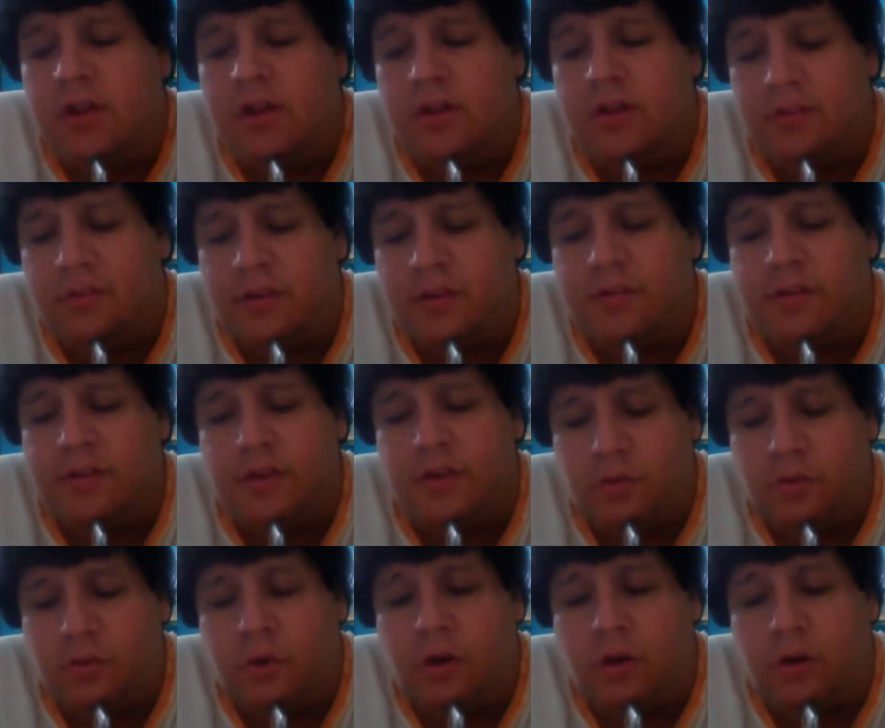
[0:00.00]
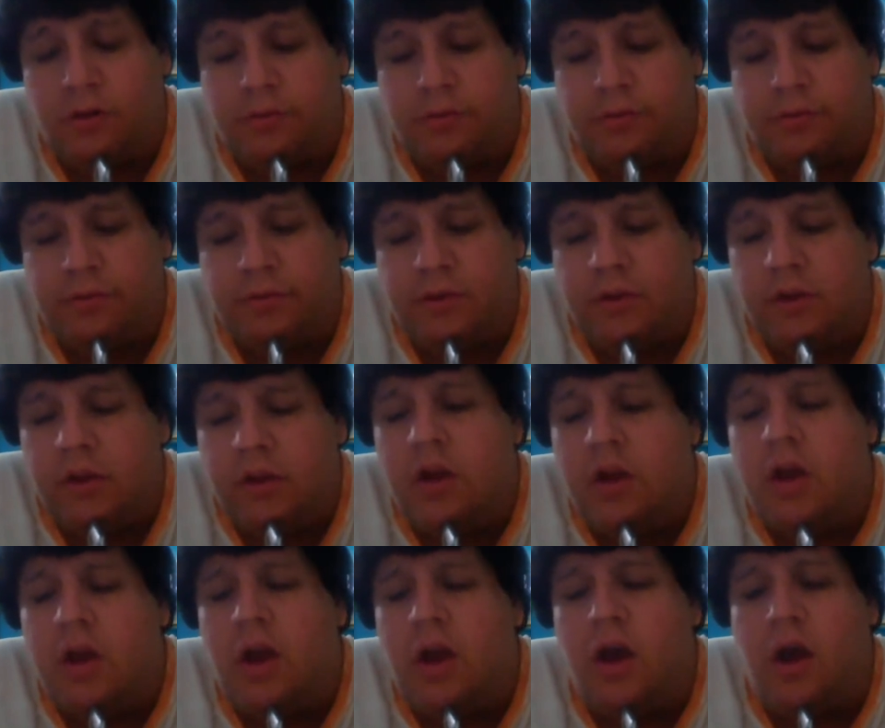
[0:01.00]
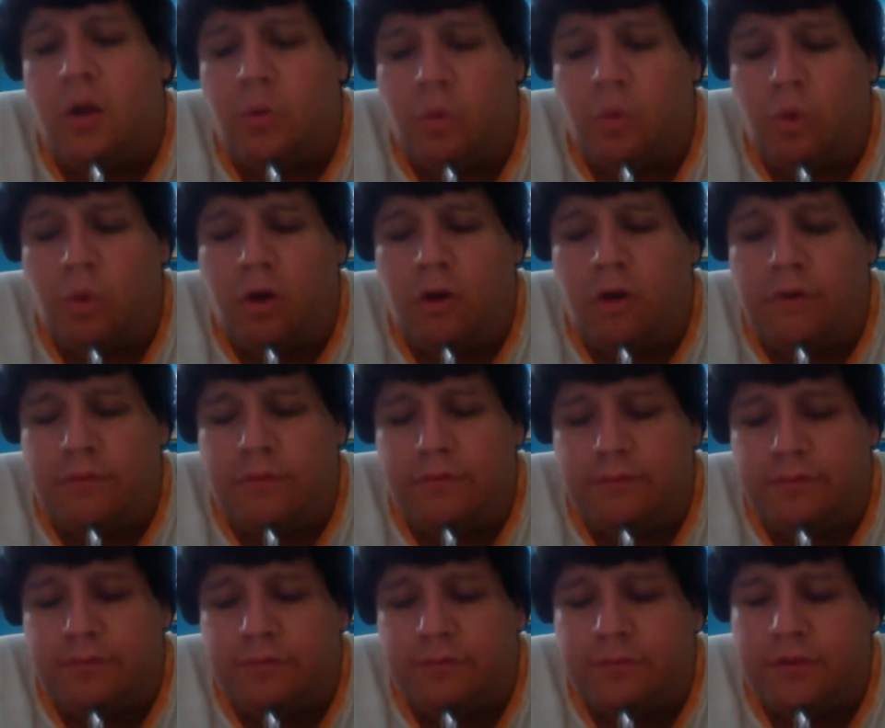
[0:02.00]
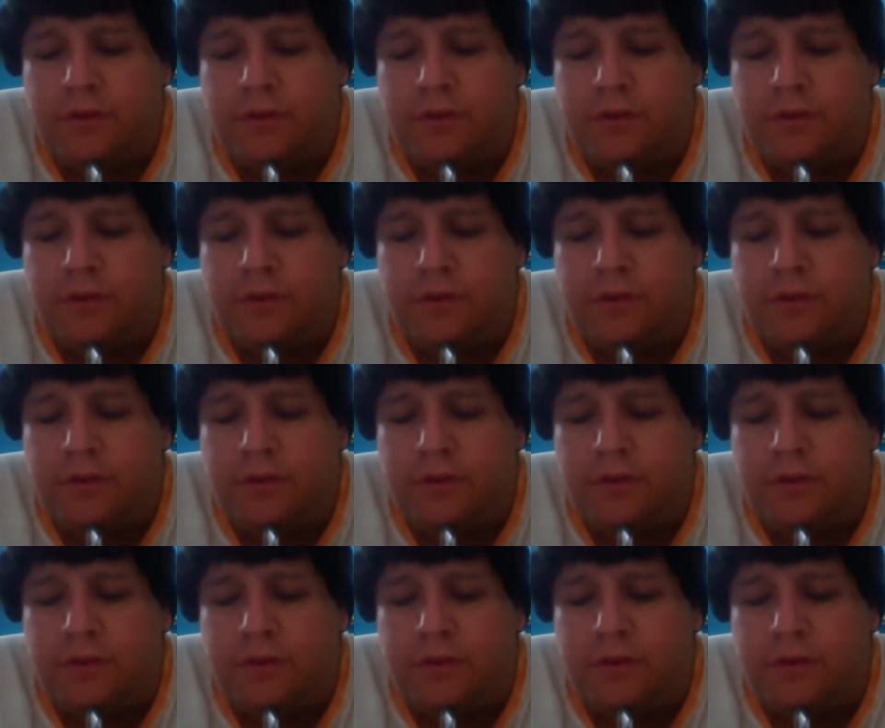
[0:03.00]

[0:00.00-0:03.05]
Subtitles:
It sounds like dwarf. A wharf,